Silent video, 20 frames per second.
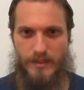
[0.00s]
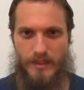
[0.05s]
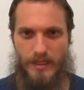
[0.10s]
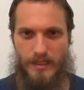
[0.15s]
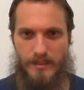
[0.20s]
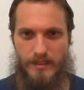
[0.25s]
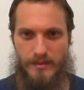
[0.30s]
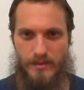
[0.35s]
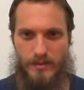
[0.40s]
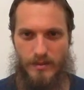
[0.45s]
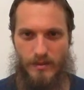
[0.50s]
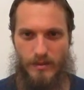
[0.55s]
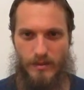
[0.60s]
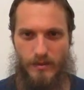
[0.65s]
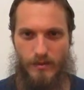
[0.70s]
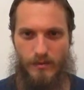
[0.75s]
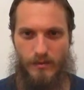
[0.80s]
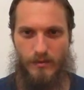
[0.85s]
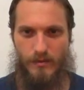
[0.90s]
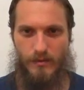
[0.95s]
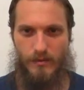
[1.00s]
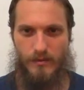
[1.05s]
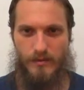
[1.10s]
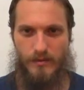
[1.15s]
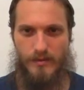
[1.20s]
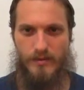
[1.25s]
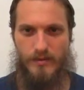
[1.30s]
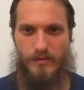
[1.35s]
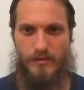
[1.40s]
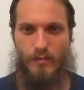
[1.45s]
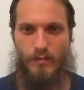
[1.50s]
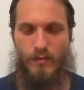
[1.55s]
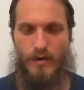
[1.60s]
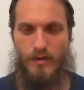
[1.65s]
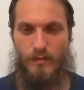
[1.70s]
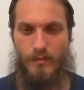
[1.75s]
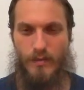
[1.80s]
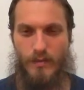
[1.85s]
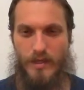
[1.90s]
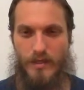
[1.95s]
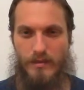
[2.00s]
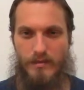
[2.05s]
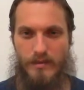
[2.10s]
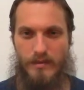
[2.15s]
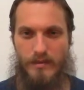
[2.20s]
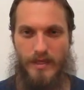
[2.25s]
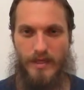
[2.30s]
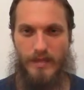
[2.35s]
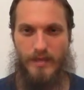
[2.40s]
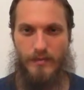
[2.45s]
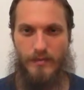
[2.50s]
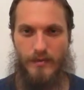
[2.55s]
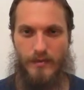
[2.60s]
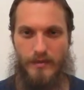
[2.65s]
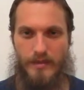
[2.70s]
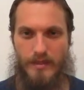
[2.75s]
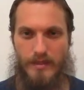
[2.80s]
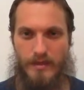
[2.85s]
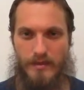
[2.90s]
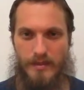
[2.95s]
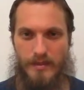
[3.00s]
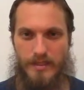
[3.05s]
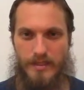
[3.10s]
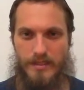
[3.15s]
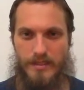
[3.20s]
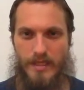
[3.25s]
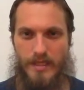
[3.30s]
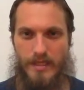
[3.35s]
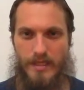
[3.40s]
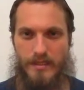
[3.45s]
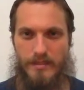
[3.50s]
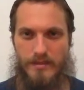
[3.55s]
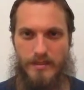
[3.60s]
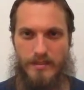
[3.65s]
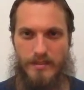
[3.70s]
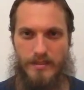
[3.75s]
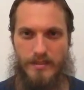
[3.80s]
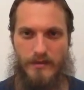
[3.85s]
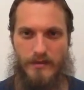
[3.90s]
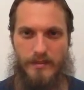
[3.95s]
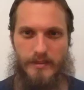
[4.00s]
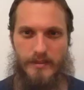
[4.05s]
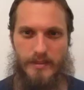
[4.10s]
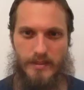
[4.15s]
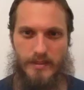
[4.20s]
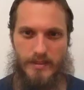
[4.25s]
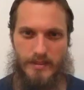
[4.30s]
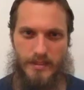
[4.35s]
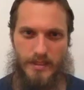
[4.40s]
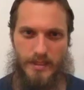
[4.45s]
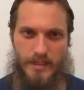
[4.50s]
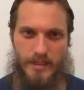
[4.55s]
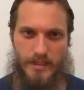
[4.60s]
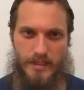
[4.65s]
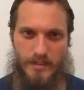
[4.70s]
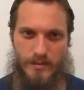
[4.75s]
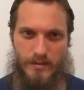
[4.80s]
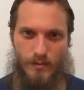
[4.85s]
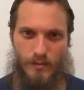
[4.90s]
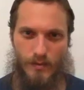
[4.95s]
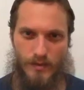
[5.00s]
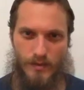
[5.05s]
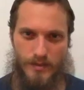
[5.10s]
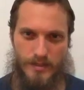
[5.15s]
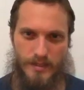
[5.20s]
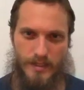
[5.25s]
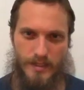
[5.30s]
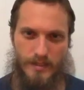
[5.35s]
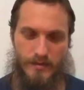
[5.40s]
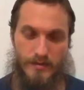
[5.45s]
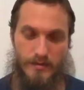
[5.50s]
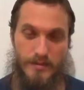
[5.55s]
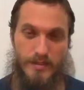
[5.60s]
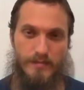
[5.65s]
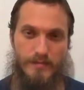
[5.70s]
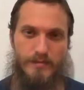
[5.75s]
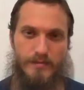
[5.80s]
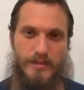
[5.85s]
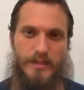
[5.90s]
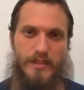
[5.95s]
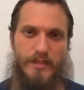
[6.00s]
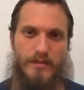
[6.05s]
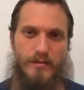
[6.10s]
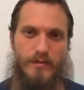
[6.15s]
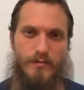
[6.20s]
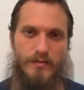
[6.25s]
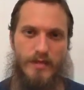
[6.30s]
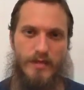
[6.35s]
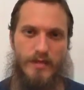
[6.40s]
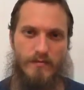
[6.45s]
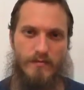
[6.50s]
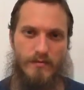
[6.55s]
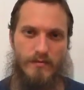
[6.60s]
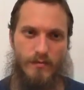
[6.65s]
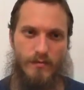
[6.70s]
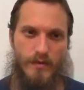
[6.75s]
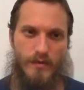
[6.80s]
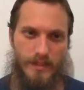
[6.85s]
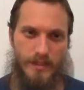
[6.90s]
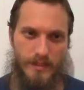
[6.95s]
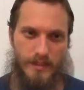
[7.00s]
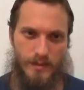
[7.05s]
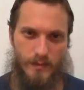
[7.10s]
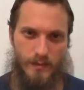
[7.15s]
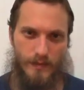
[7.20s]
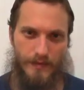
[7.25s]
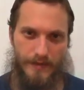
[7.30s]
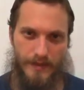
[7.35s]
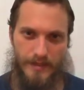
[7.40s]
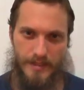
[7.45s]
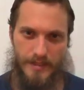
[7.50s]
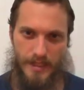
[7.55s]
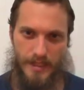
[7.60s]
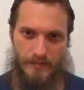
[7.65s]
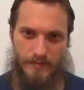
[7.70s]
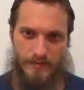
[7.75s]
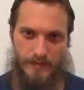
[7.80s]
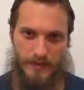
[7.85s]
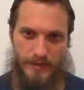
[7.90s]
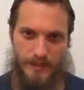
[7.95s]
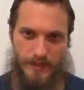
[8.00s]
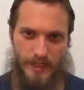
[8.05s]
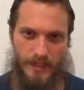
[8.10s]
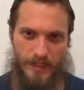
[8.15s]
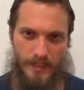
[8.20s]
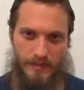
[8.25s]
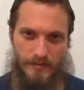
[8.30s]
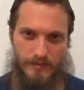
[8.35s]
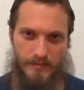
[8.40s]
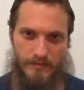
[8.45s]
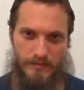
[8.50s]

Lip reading: And so one way to look at burnout is not necessarily to see it as the worst thing or something that you never want to experience ever again.